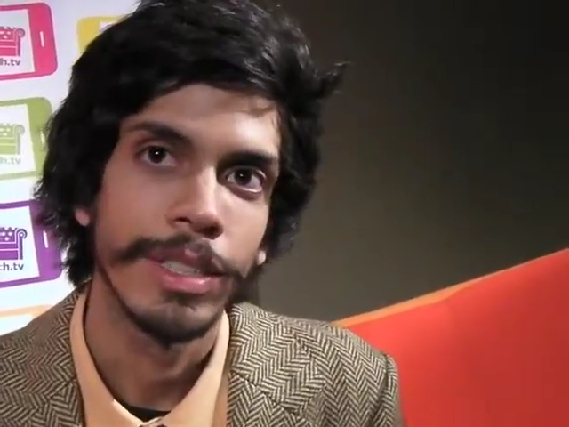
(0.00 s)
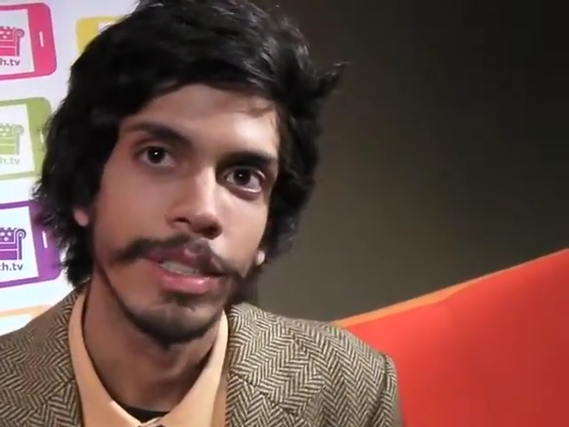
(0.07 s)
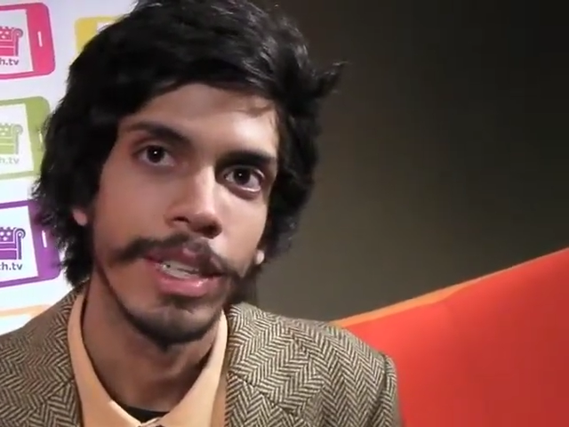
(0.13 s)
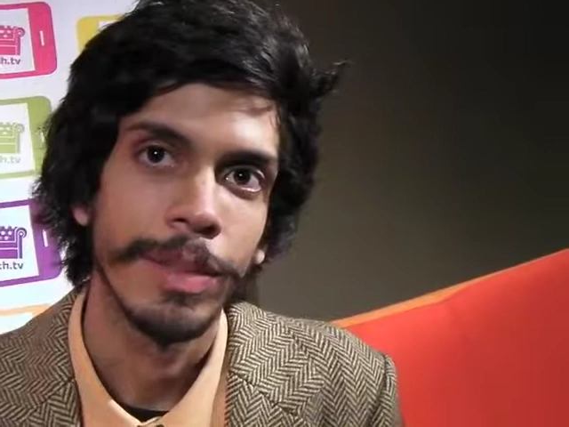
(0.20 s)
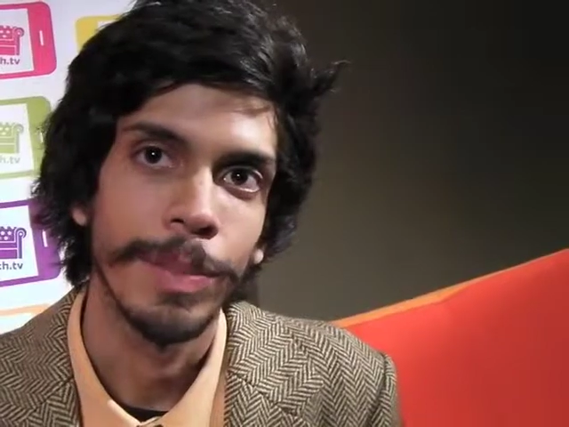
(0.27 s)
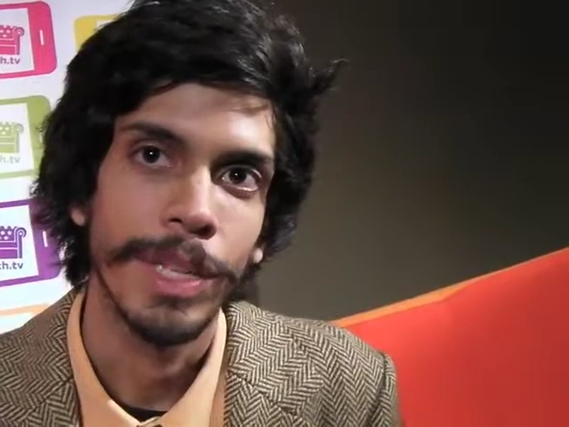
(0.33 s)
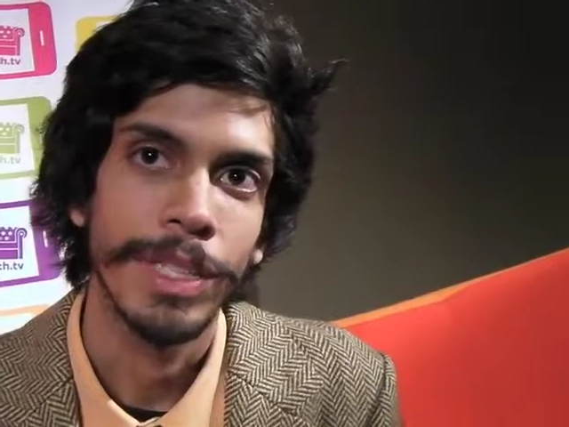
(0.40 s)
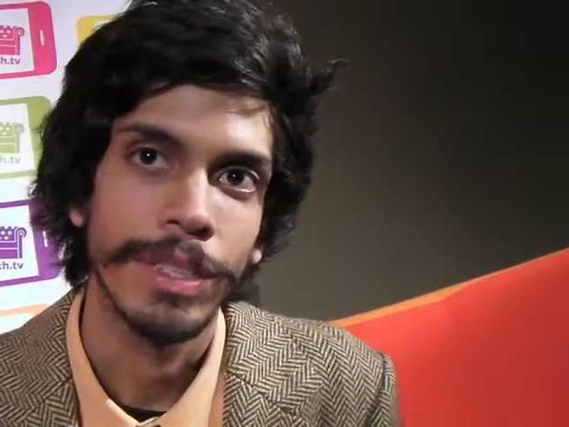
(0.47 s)

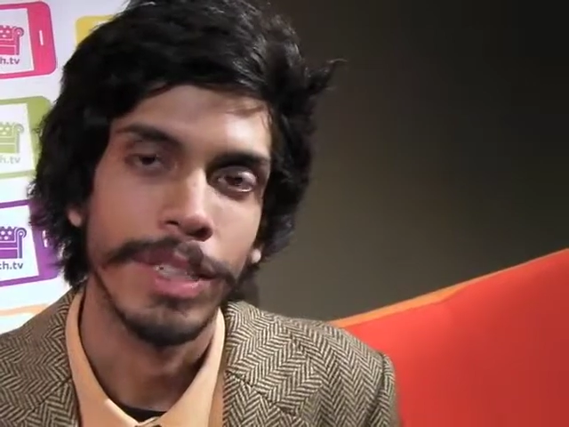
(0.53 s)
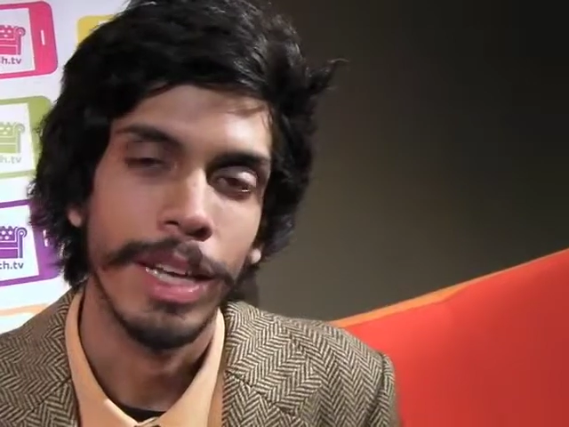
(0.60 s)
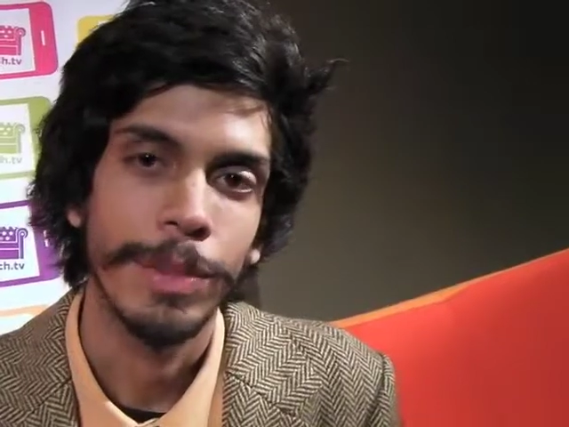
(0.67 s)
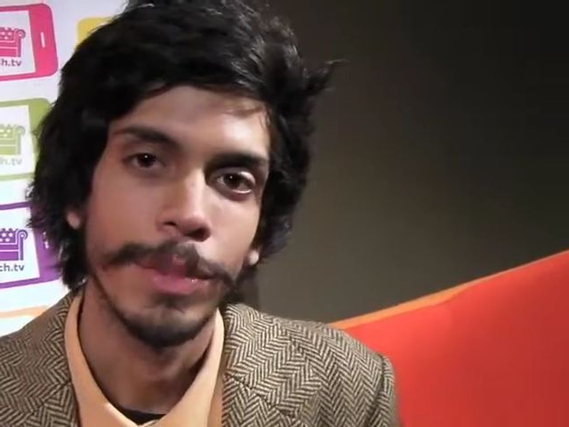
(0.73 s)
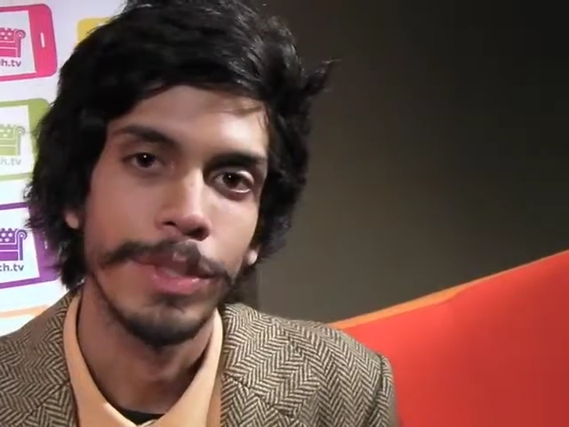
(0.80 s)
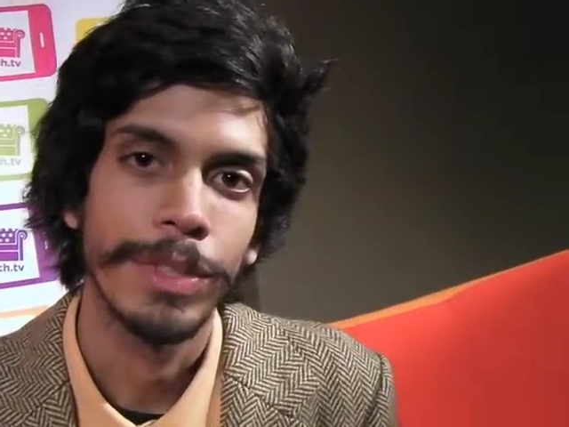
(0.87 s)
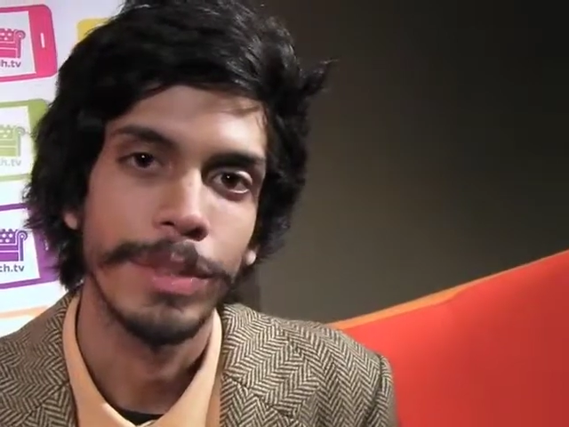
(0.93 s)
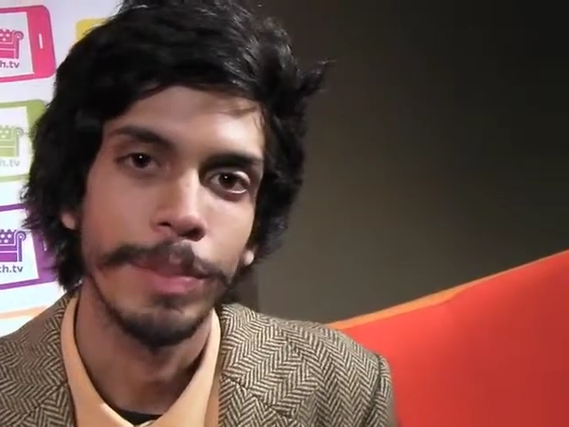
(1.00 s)
That many
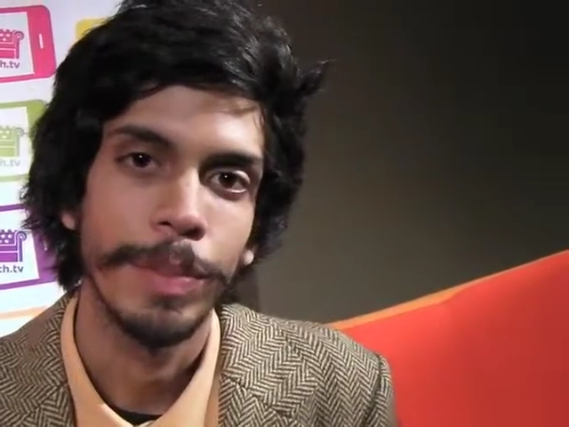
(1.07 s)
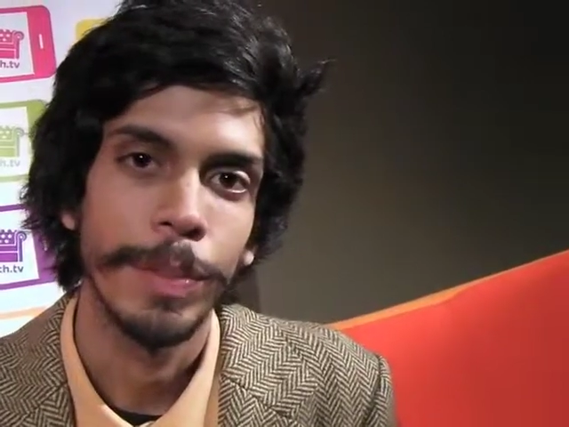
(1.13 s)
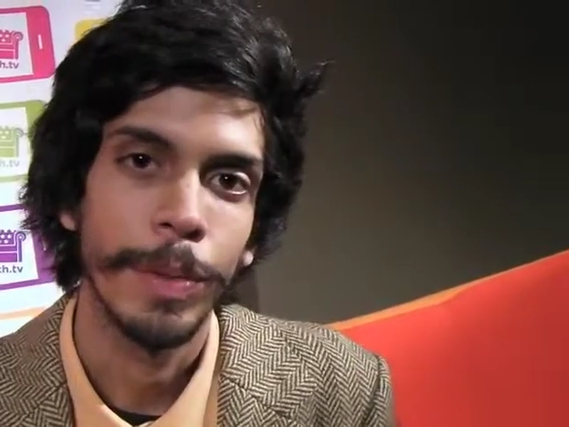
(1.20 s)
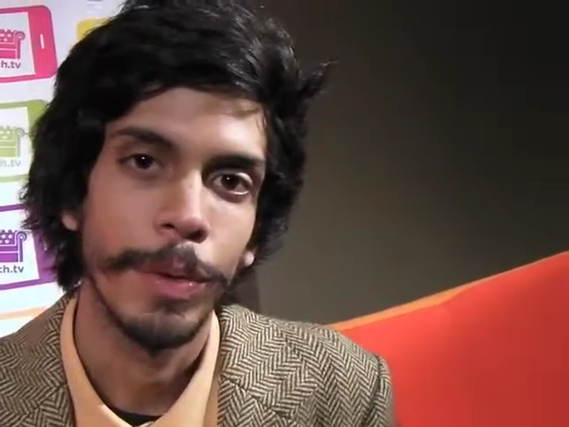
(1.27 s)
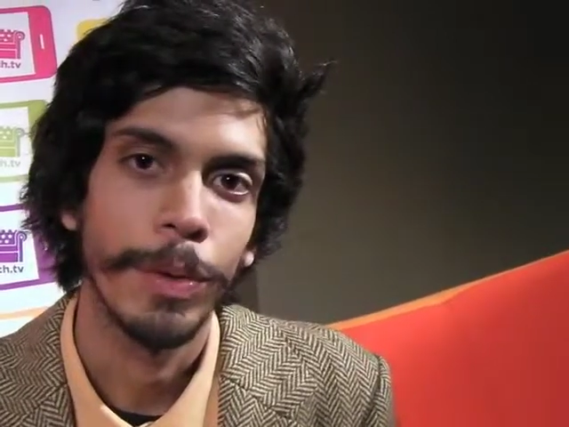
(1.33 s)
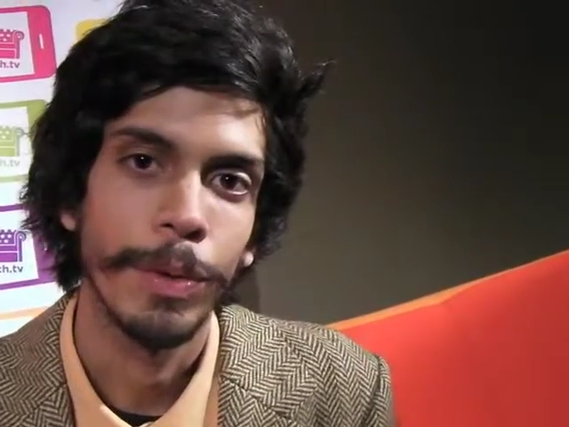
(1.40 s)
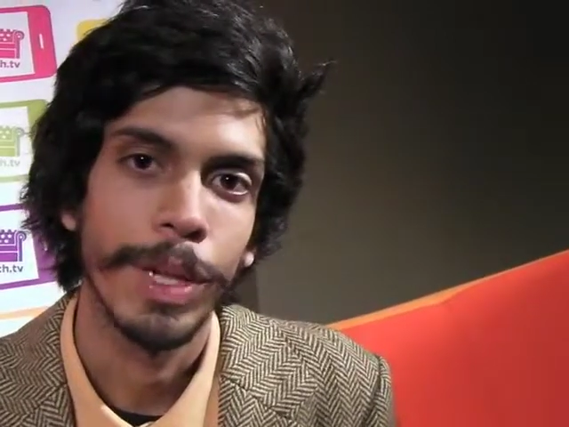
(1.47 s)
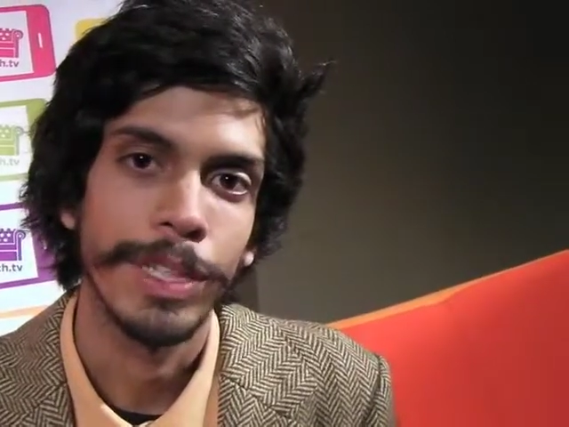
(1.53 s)
times
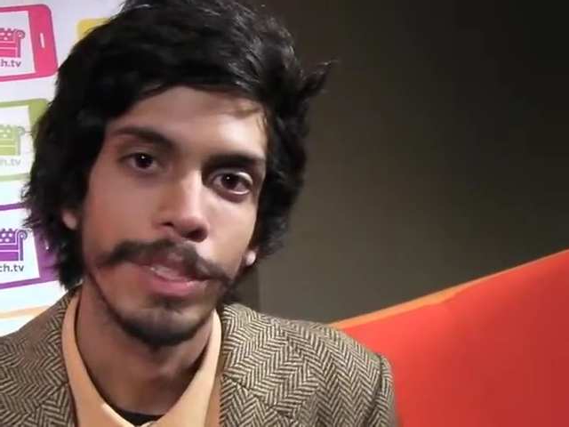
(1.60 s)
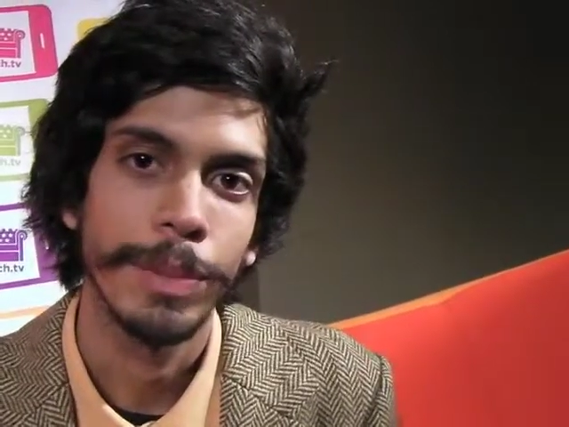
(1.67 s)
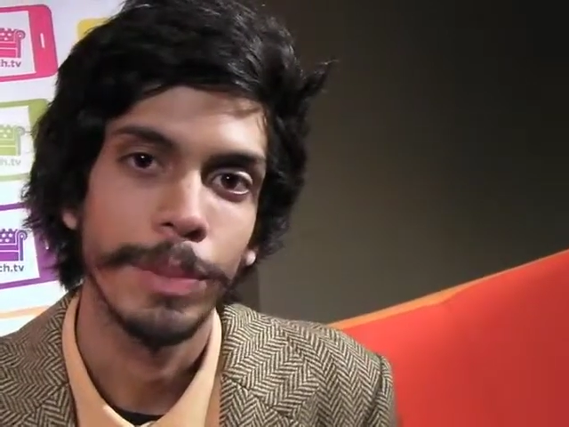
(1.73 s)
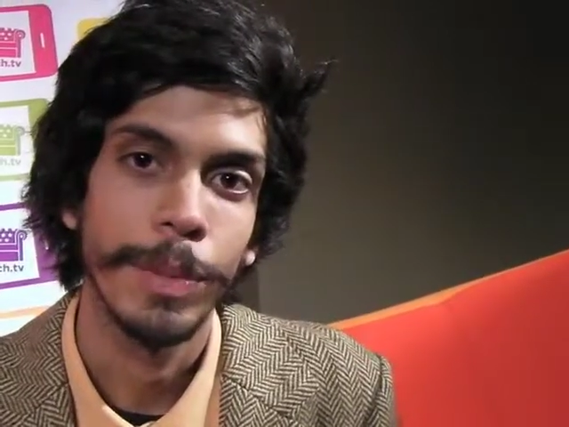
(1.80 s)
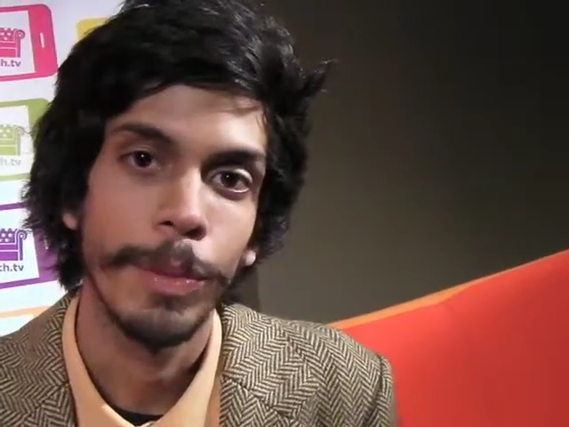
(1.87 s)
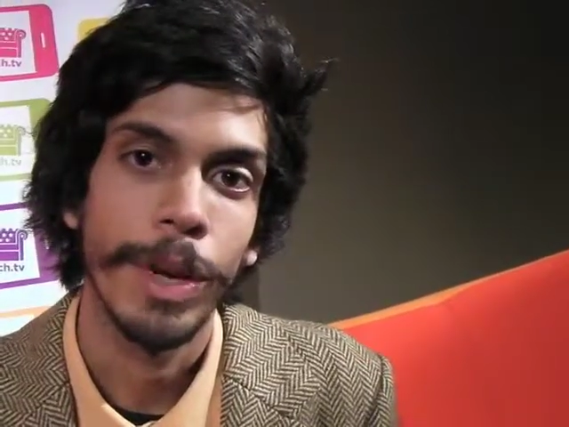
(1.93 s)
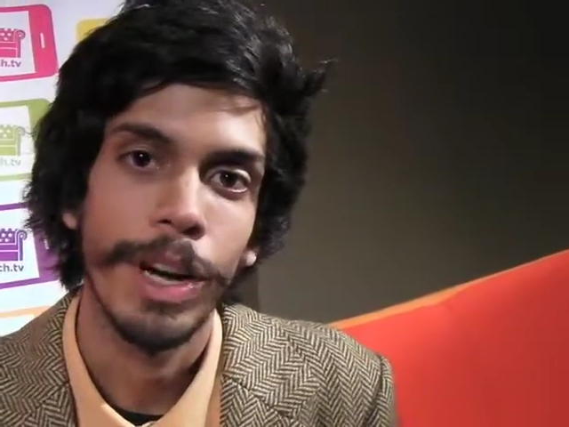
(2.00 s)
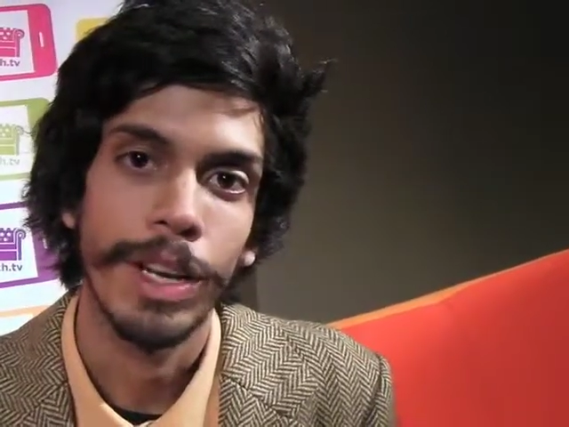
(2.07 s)
people will ask
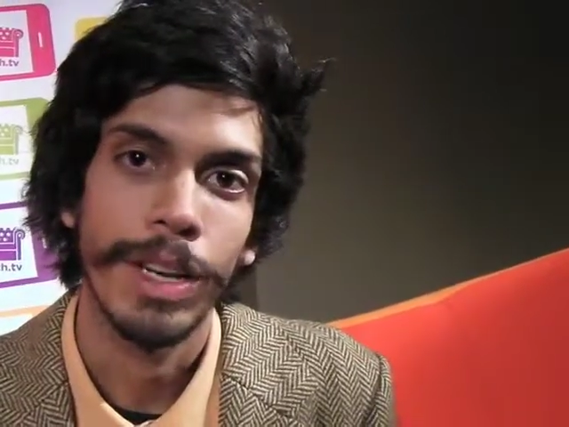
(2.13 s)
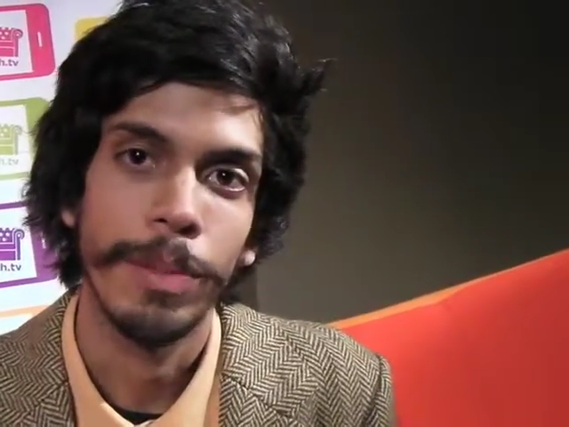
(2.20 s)
me where I